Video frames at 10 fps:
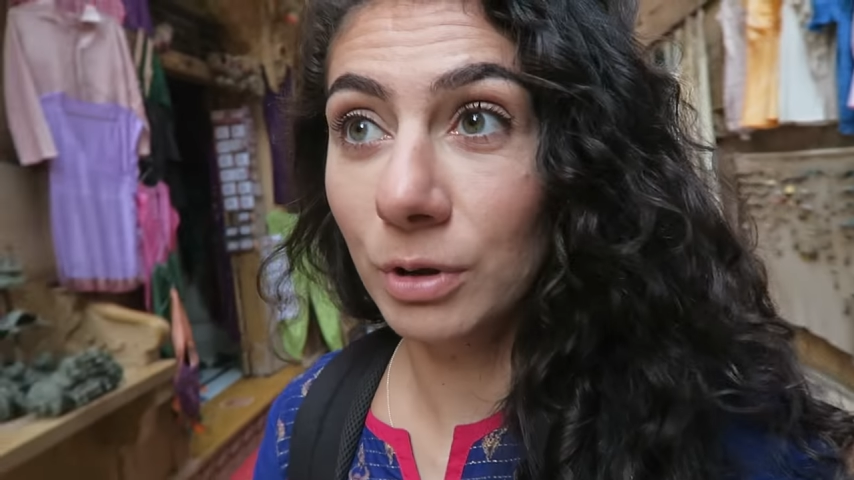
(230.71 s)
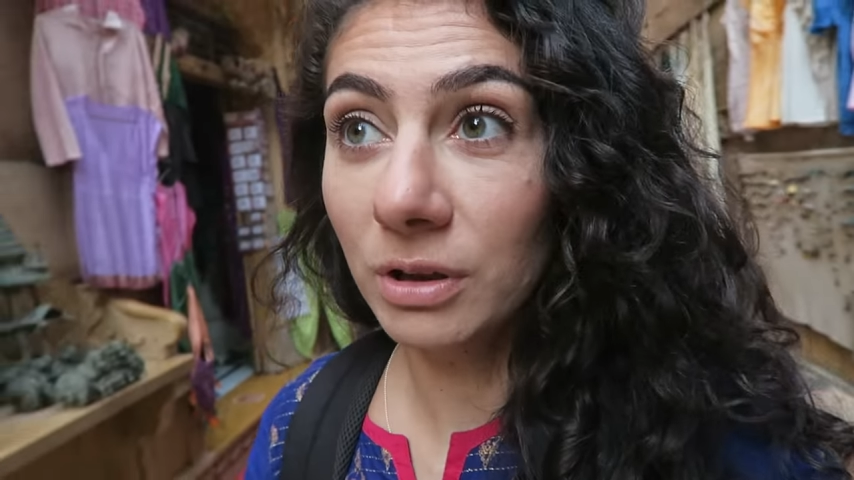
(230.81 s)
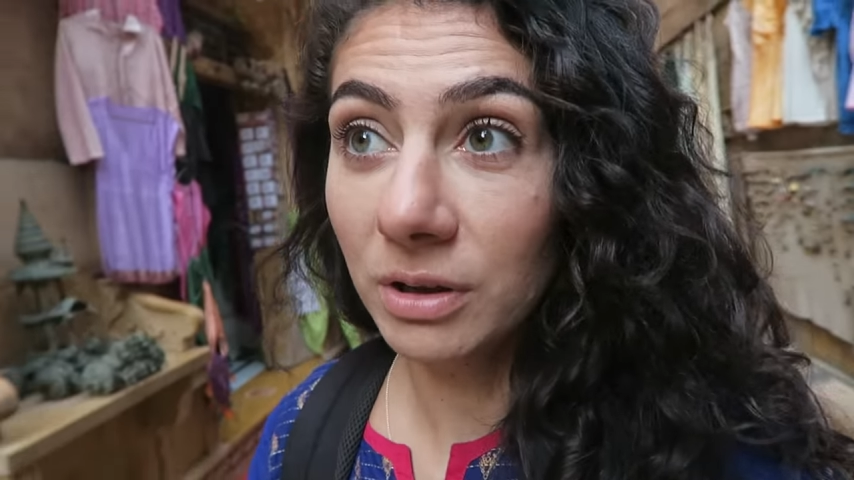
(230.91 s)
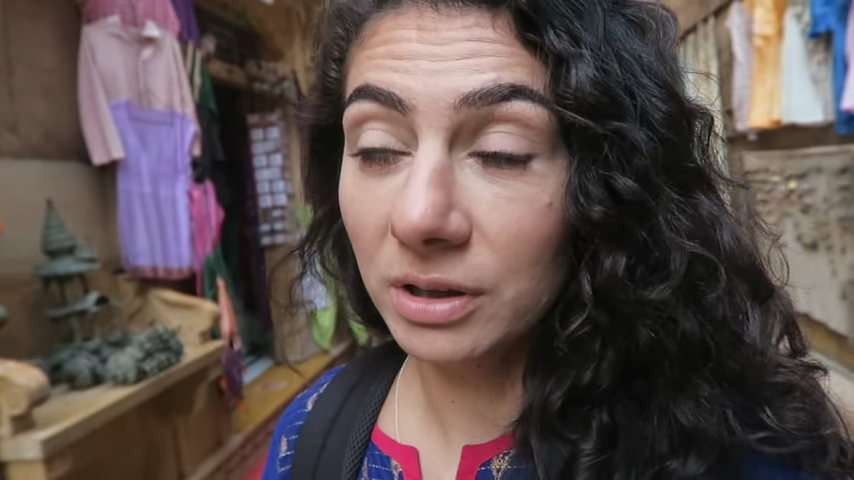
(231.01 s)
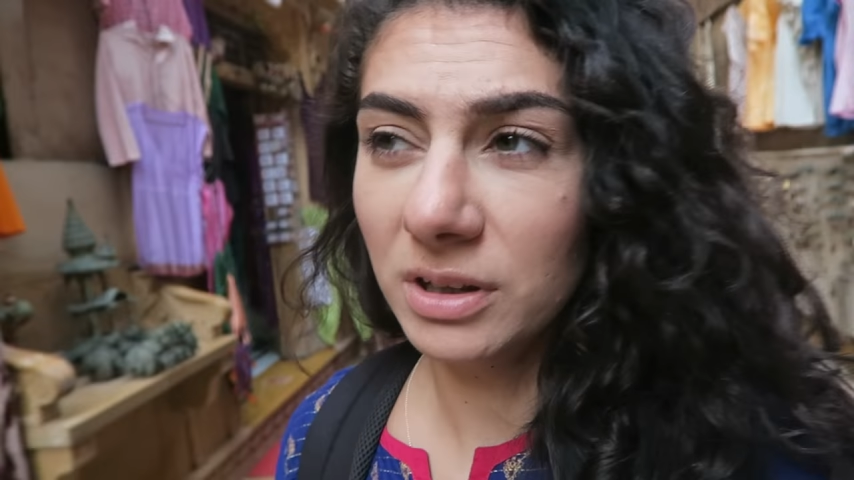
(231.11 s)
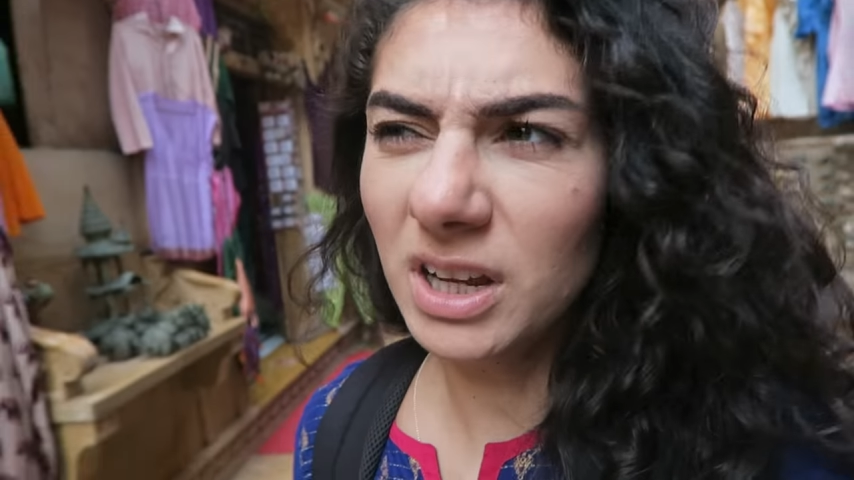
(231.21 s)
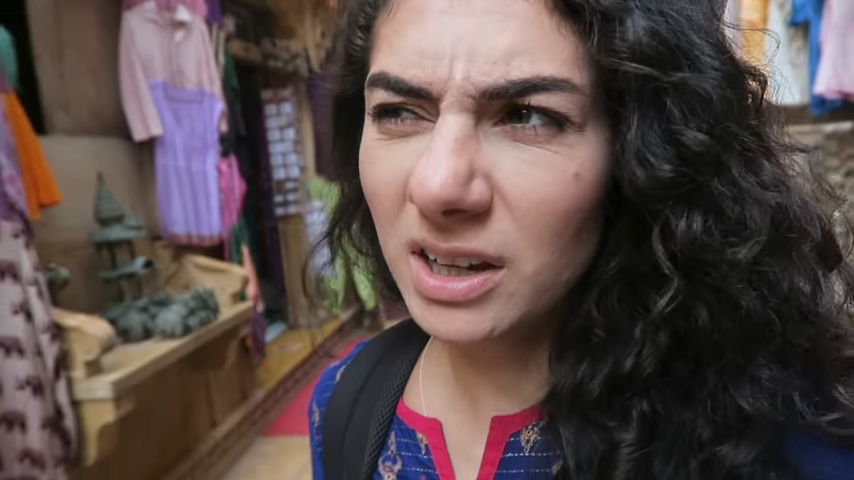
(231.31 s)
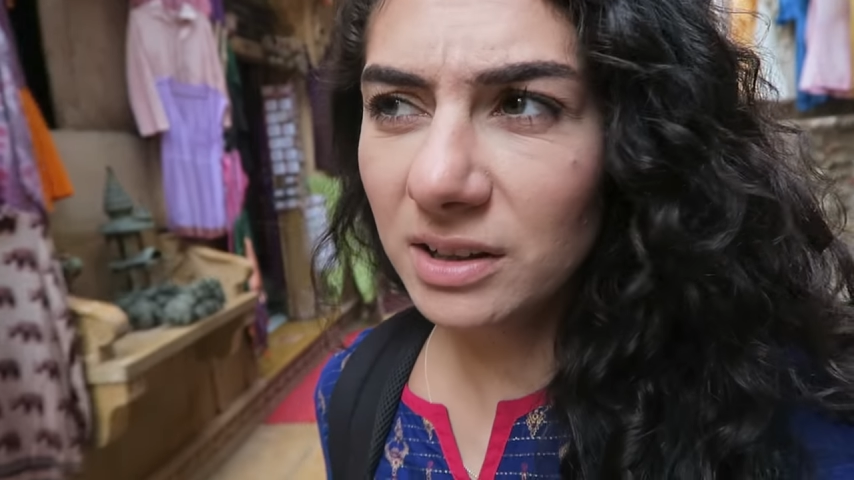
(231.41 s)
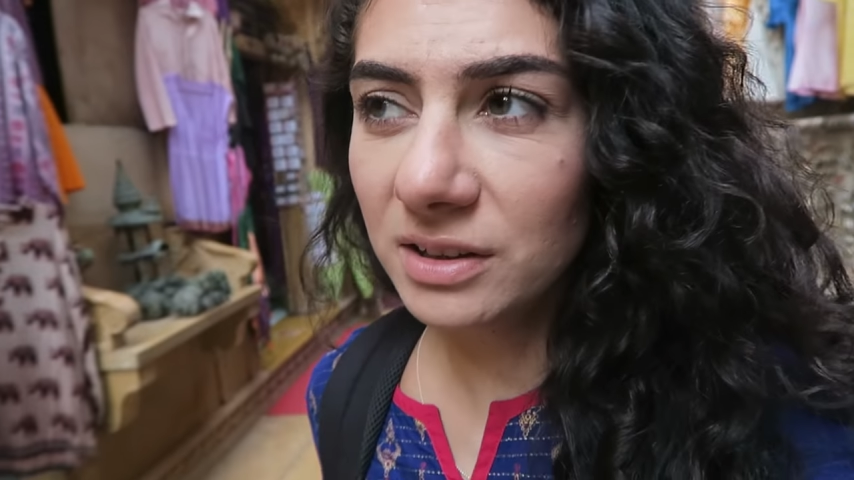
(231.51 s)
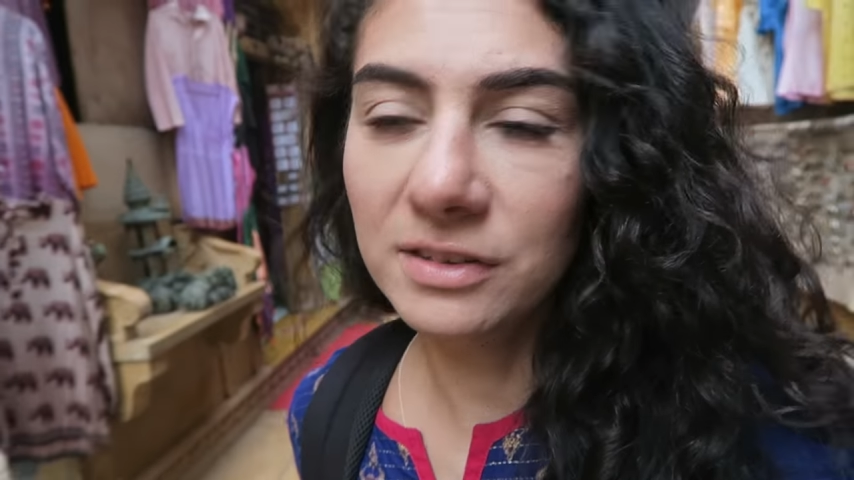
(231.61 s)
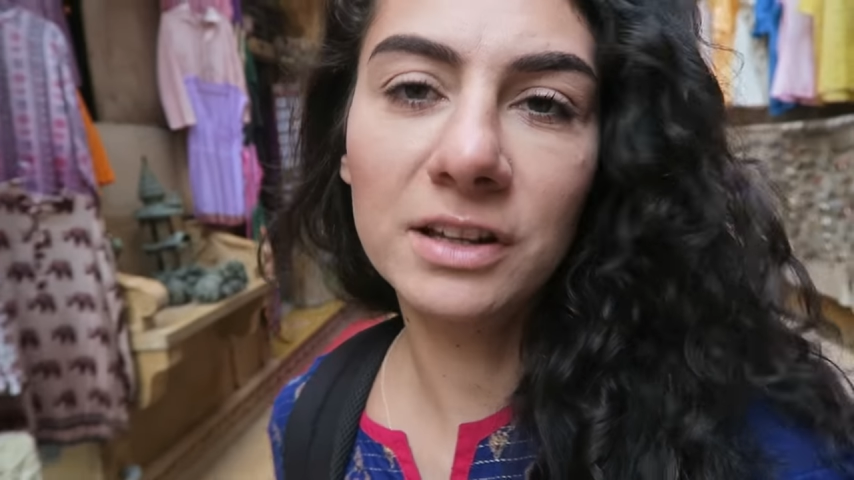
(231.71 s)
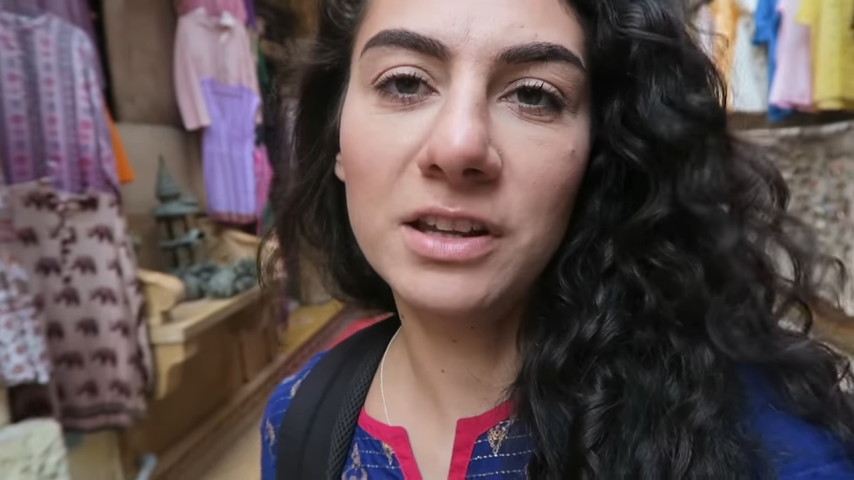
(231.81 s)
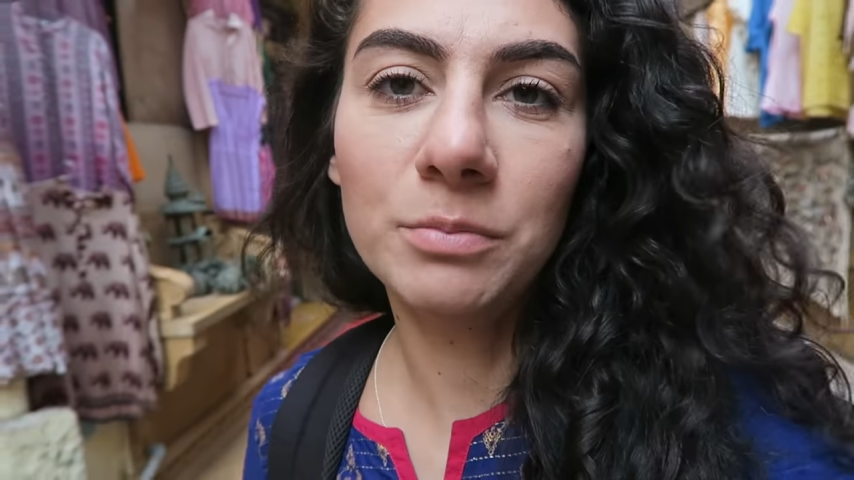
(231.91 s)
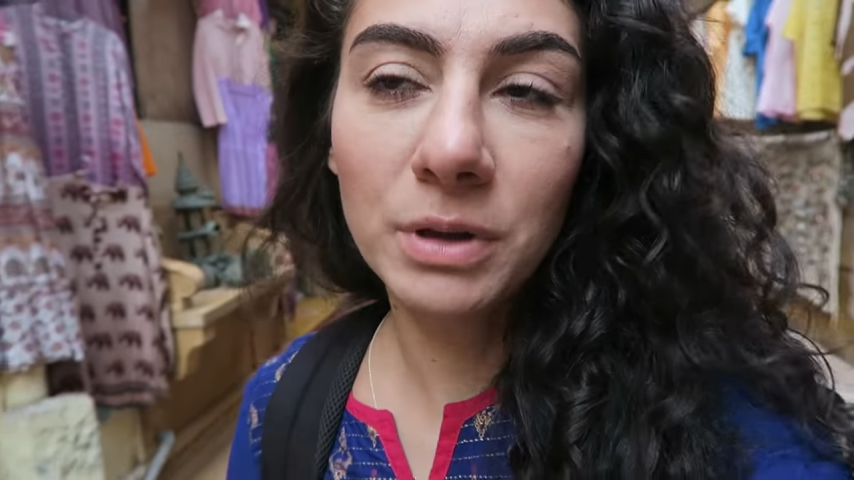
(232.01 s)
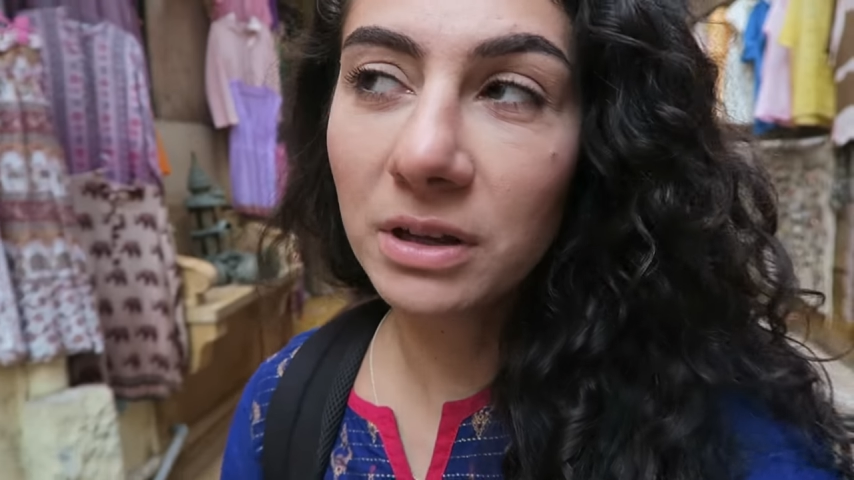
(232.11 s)
well, yeah, it's
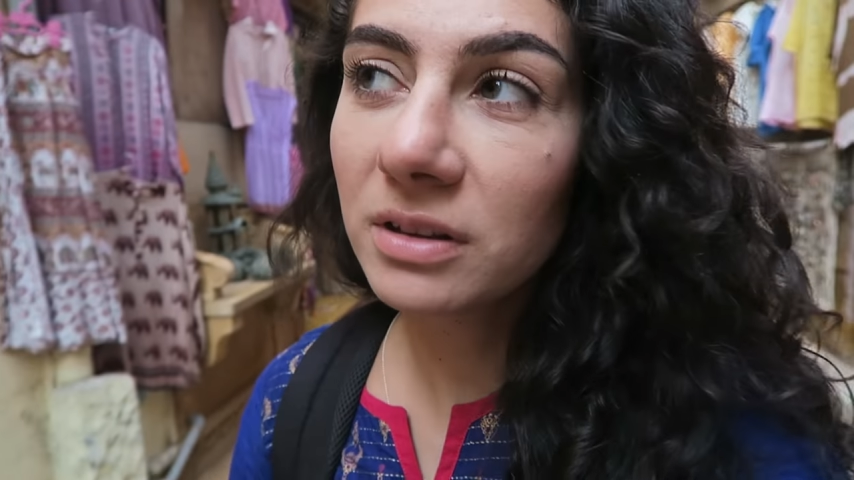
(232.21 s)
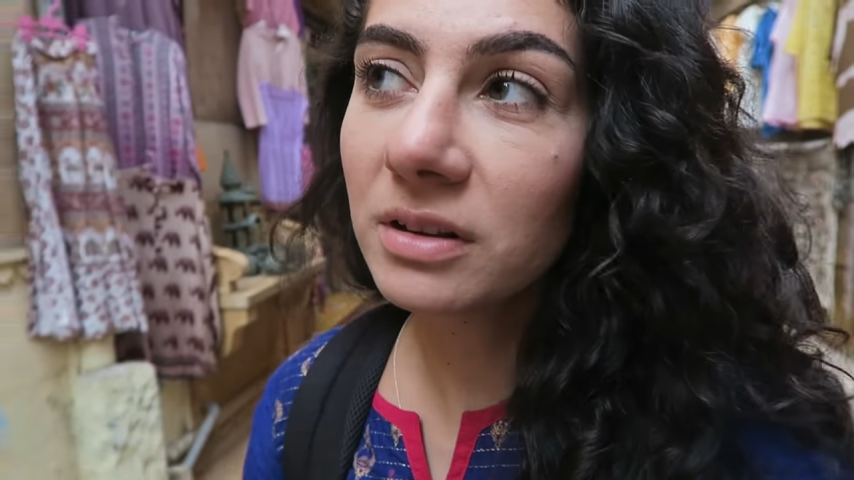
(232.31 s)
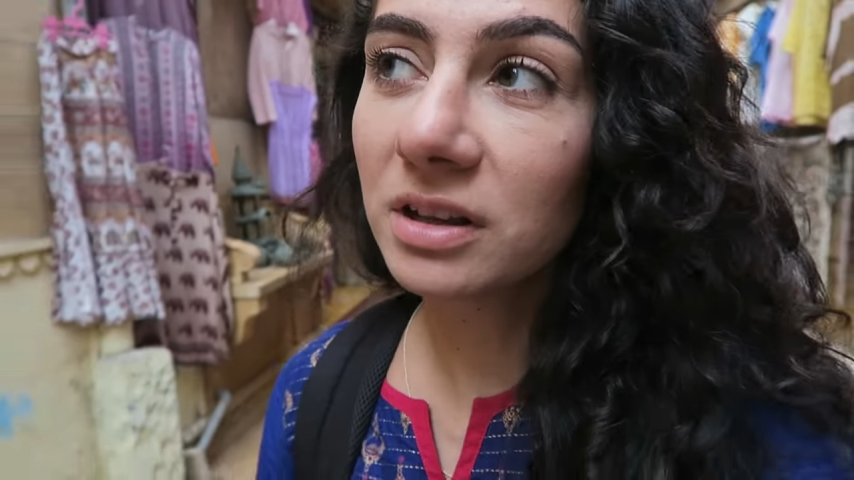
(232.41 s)
not that big.